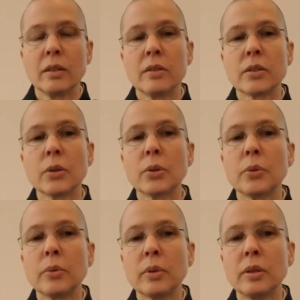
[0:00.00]

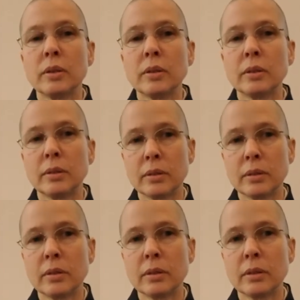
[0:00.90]
So
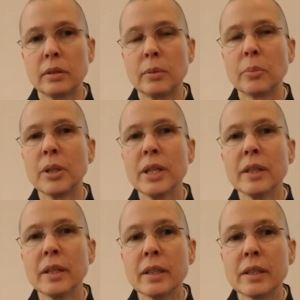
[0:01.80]

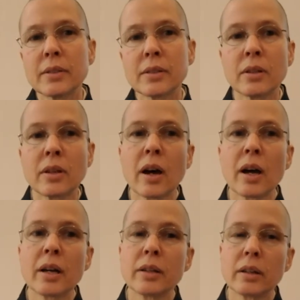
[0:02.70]
breathing is
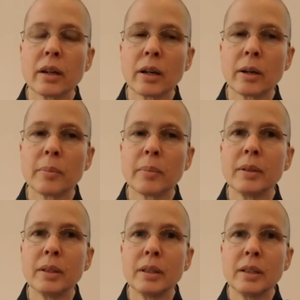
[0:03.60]
not
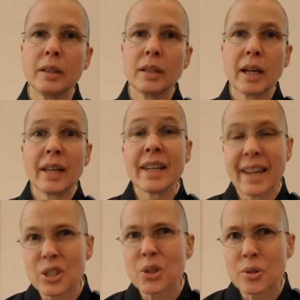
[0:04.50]
an
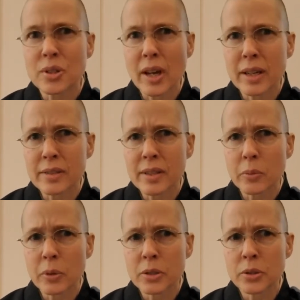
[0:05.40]
exercise that
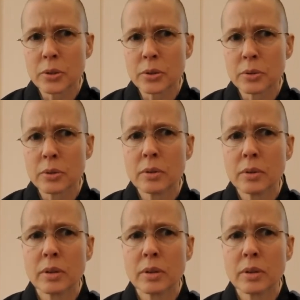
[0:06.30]
we do,